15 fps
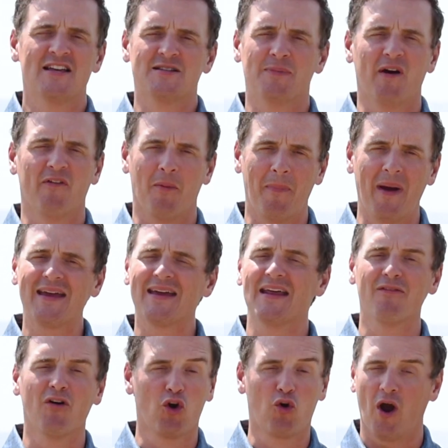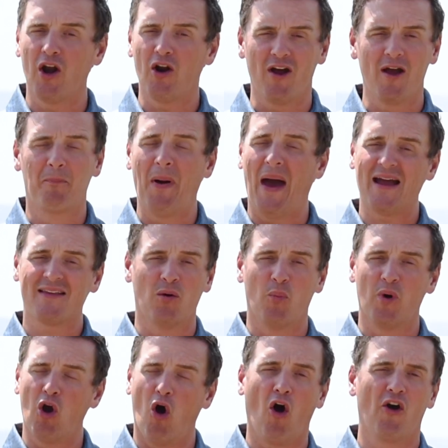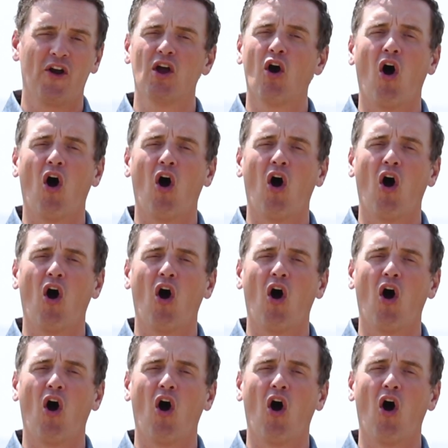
to be able to make an even greater impact than we already